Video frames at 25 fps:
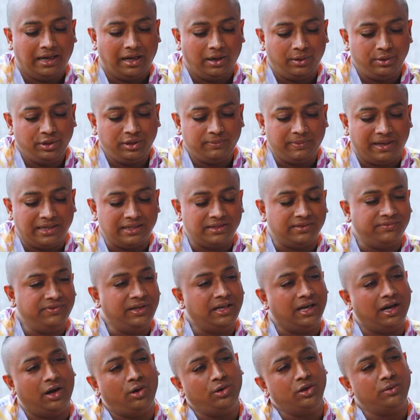How do you
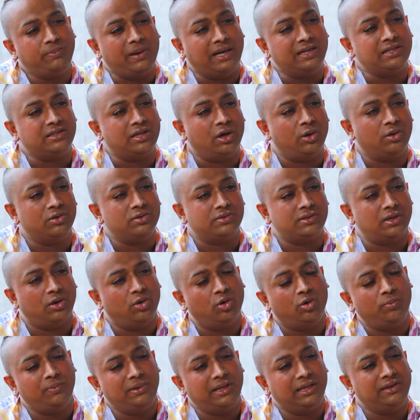manage house,
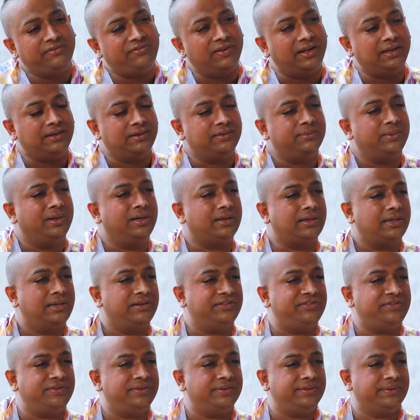home life and work
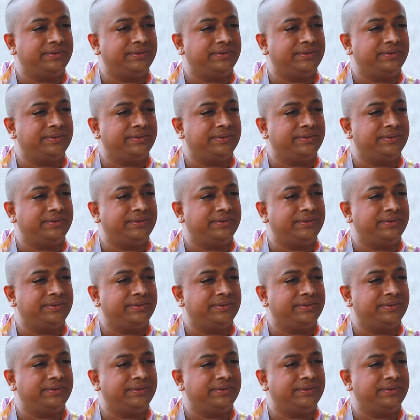life?